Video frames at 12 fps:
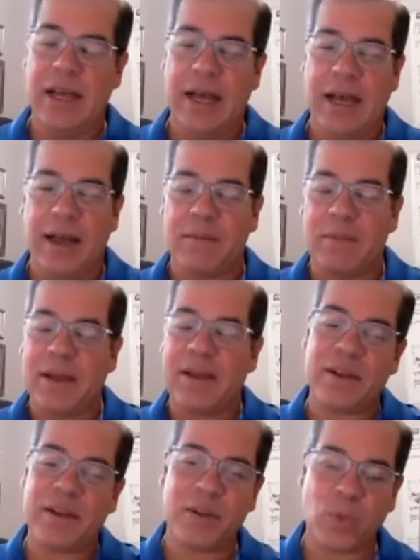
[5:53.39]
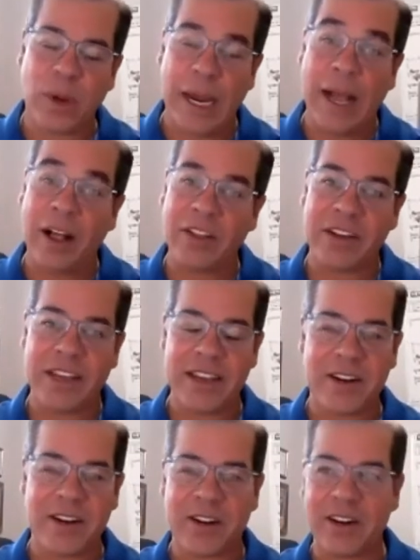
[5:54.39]
Um, Reality
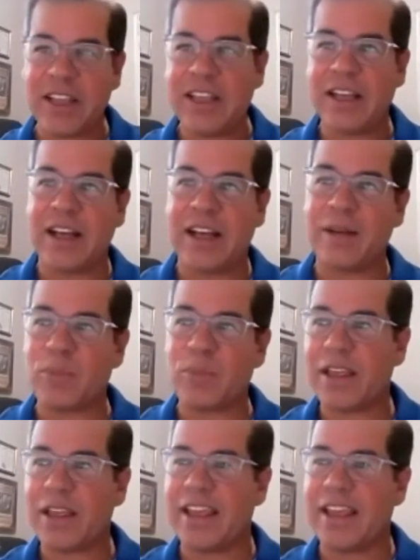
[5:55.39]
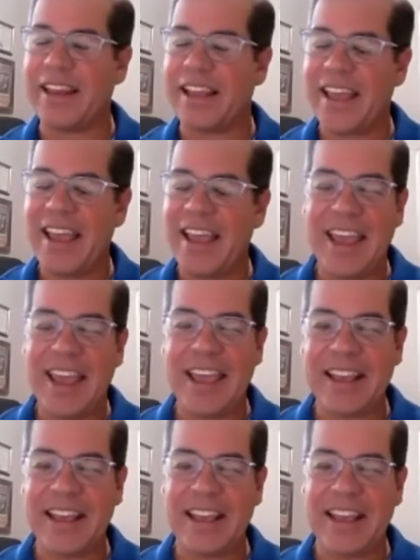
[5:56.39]
here,
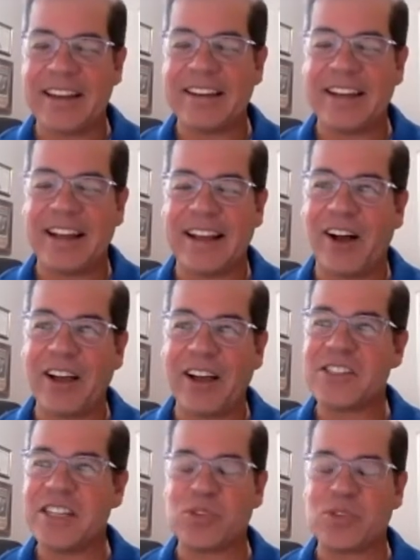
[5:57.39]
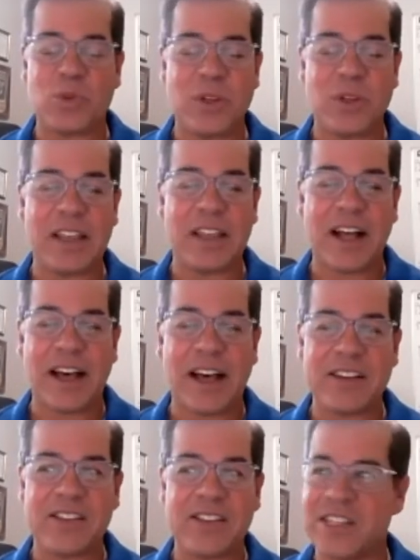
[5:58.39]
and Austin is really the
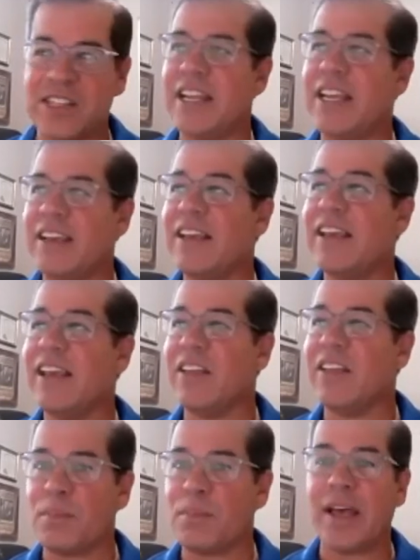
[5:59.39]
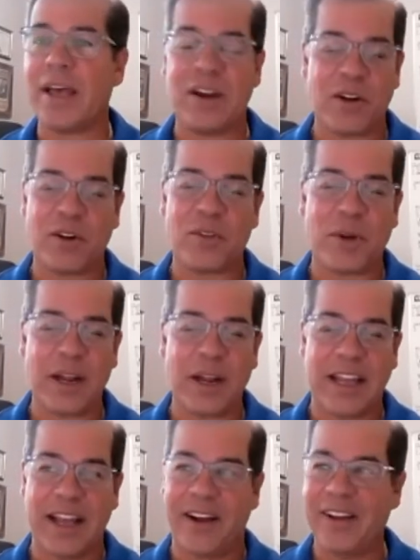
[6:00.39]
hottest city on the planet Earth right
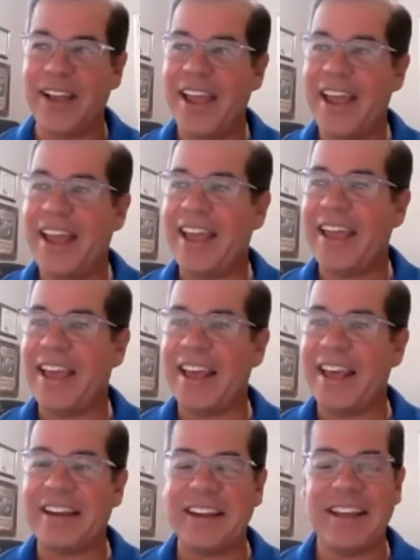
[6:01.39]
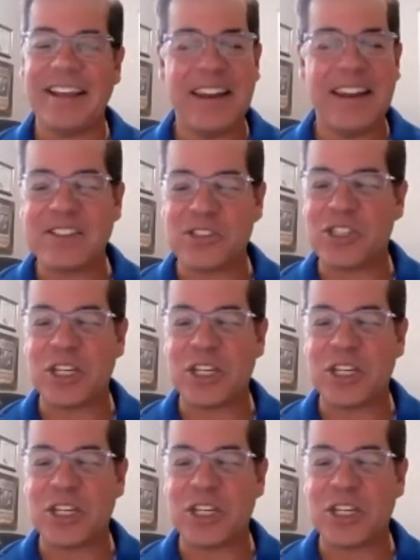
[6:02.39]
now, and it isn't